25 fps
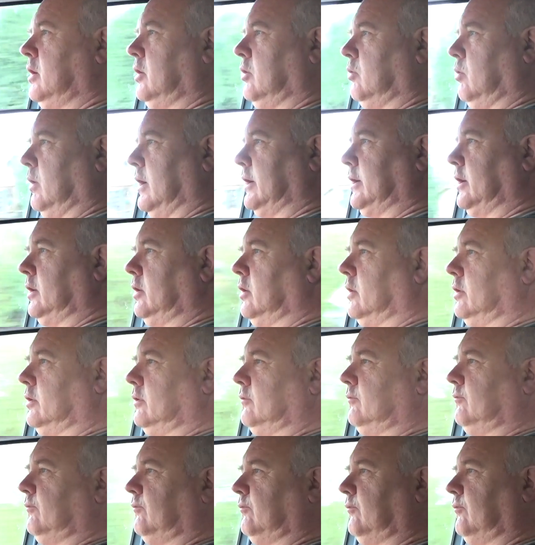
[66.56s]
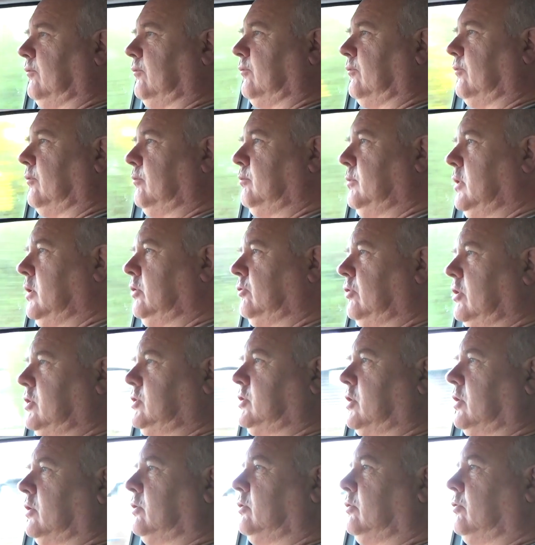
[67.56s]
quite a lot of
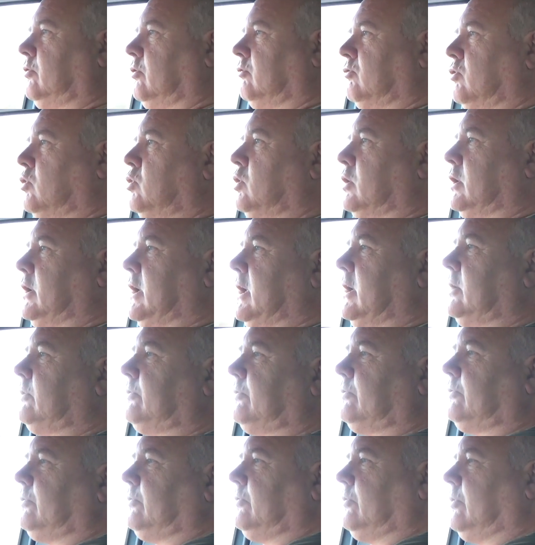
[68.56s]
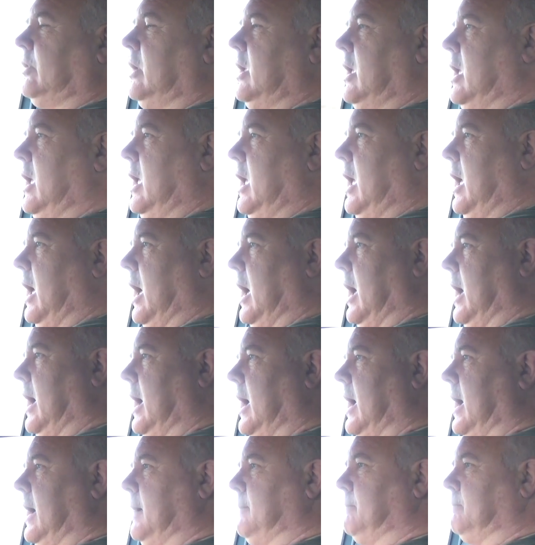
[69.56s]
musicians or organists,
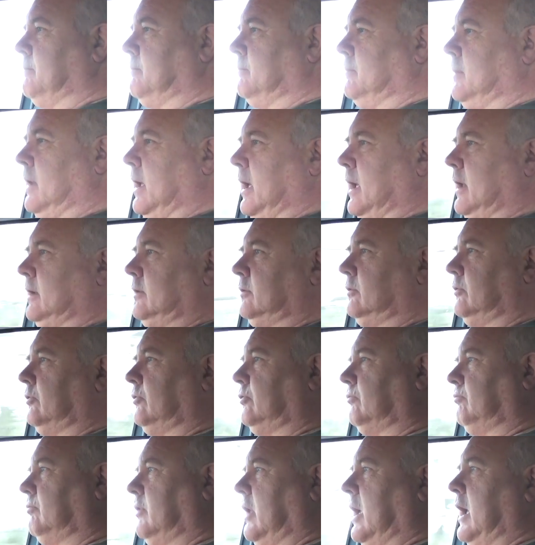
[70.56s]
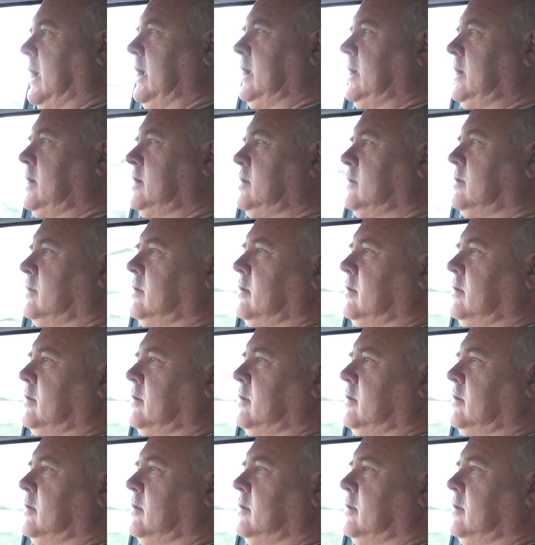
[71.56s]
and they